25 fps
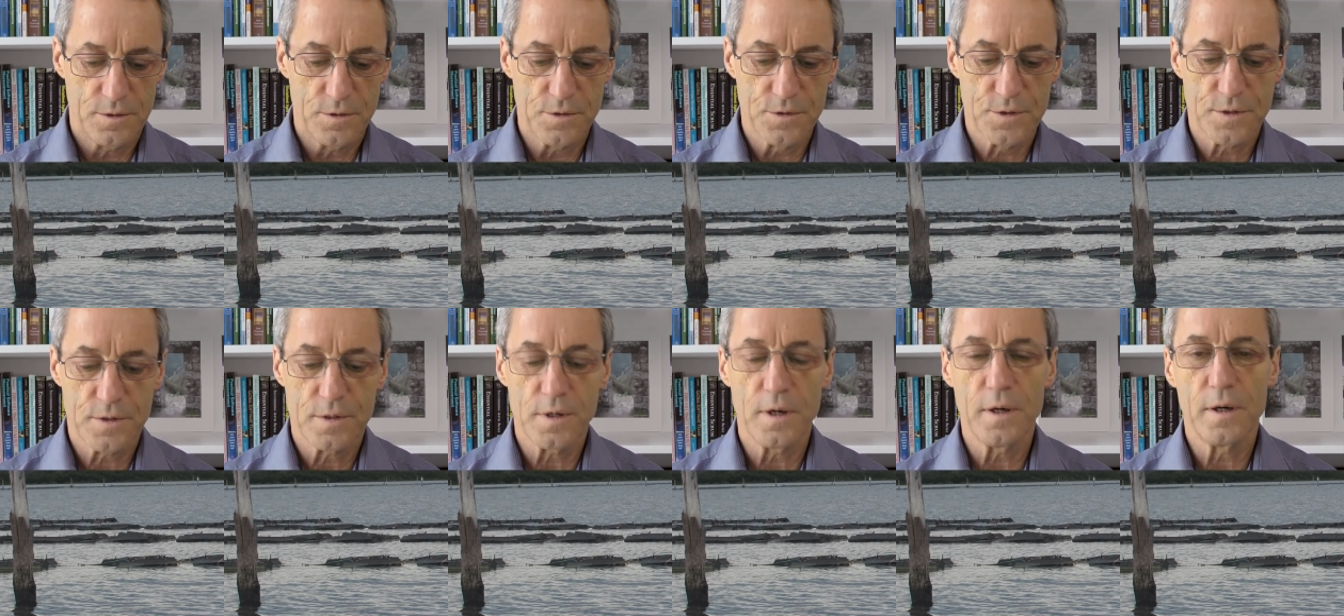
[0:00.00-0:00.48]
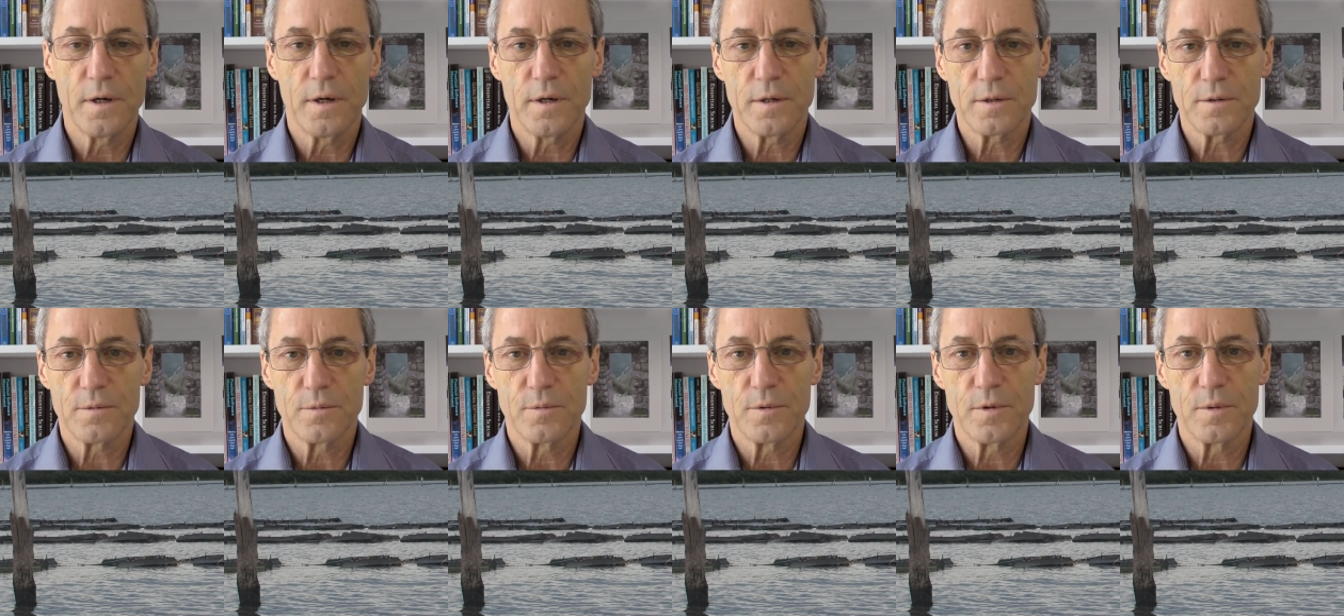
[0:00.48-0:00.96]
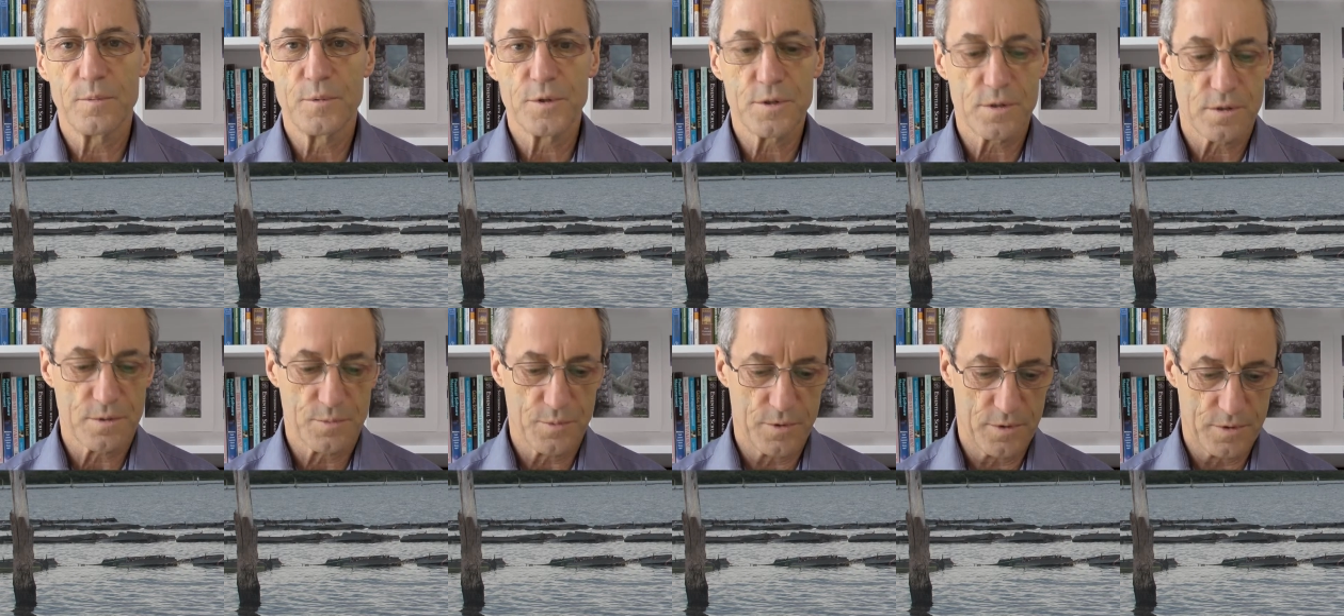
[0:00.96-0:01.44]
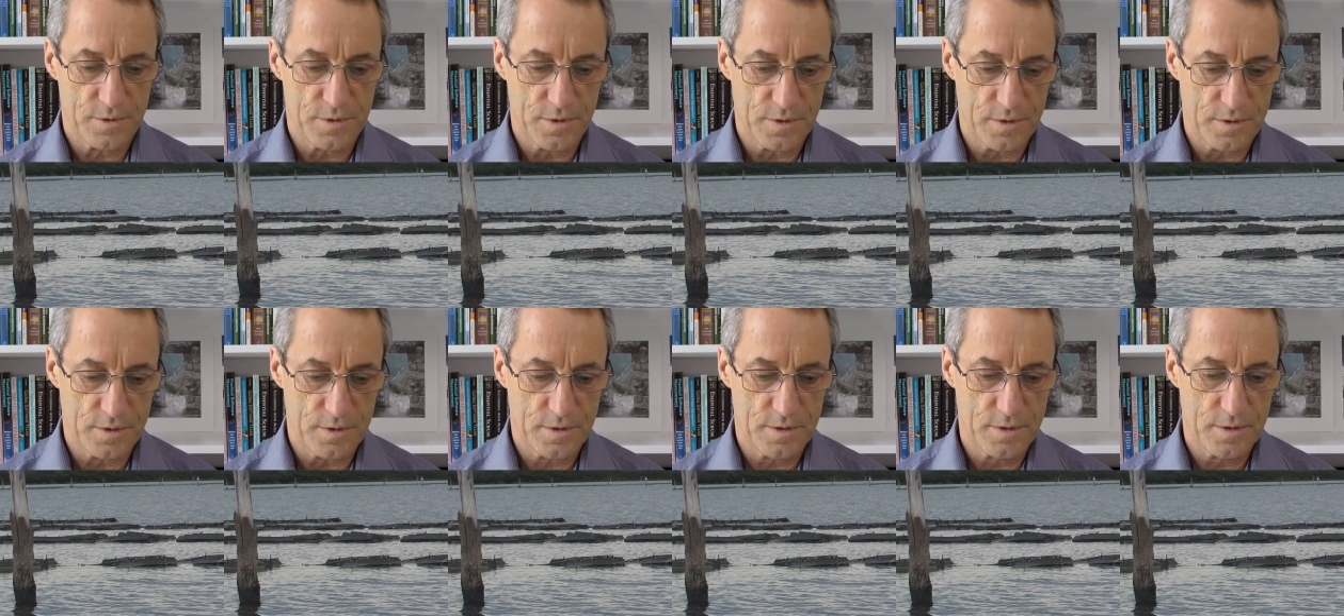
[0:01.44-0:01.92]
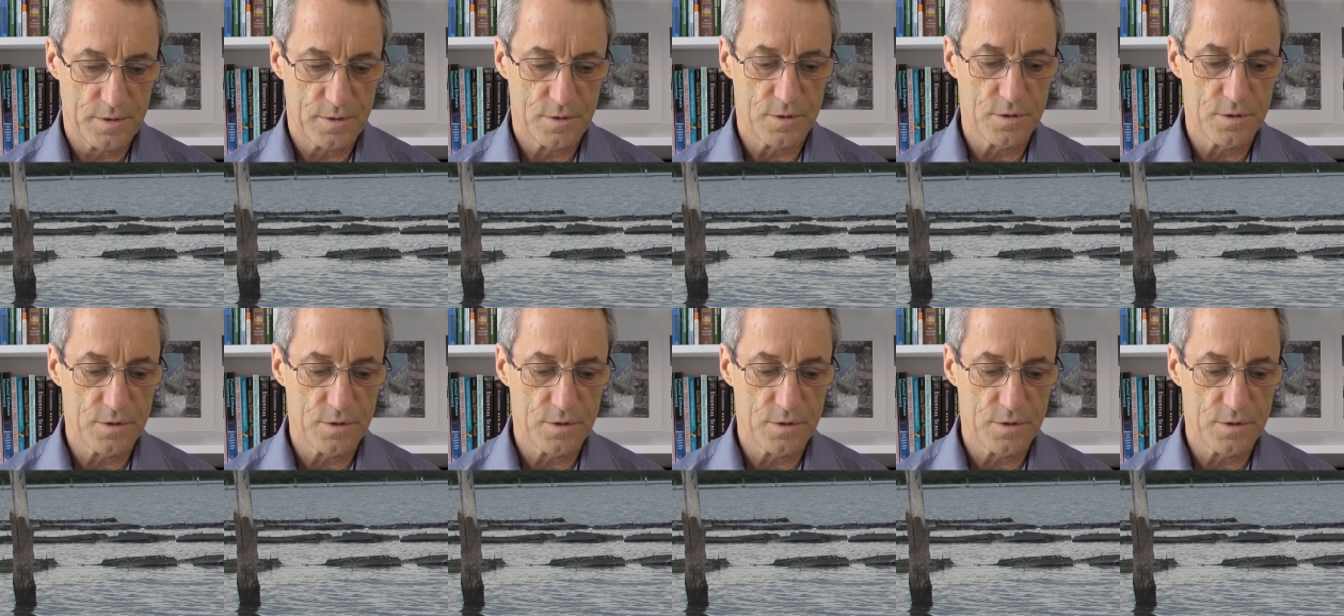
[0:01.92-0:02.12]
you start with the business processes.